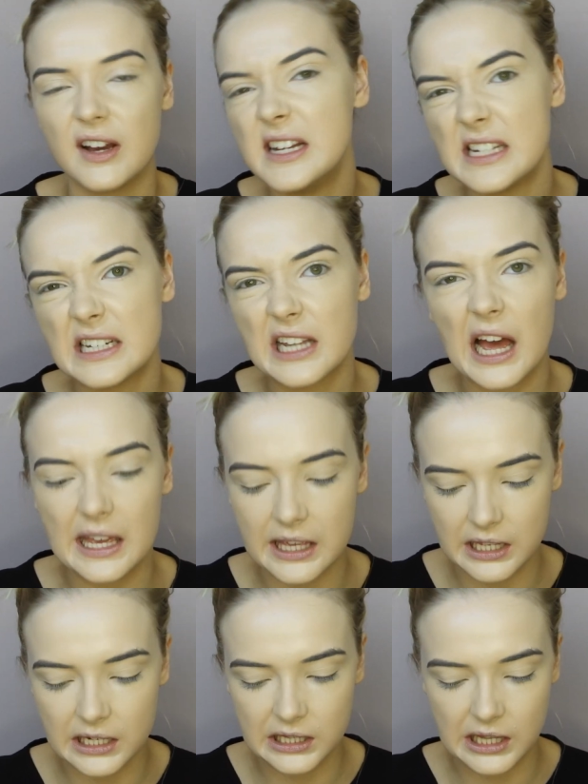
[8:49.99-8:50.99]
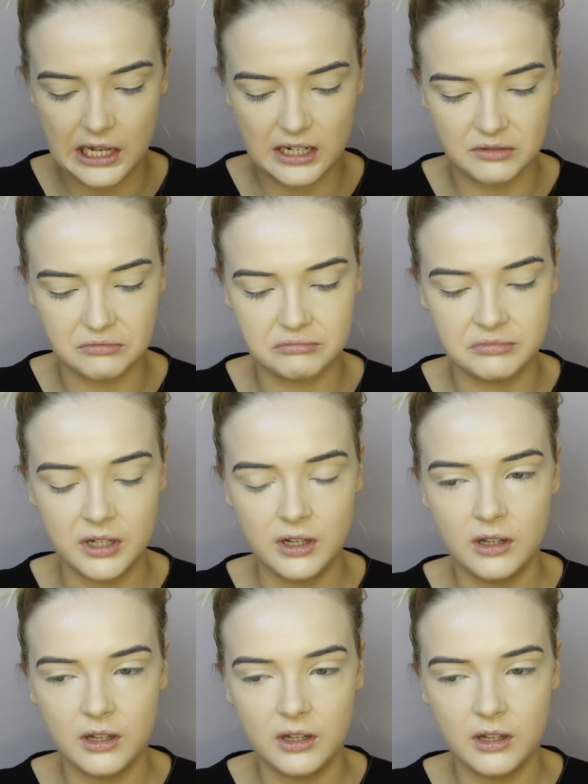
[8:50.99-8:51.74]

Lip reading: and if I didn't like it, then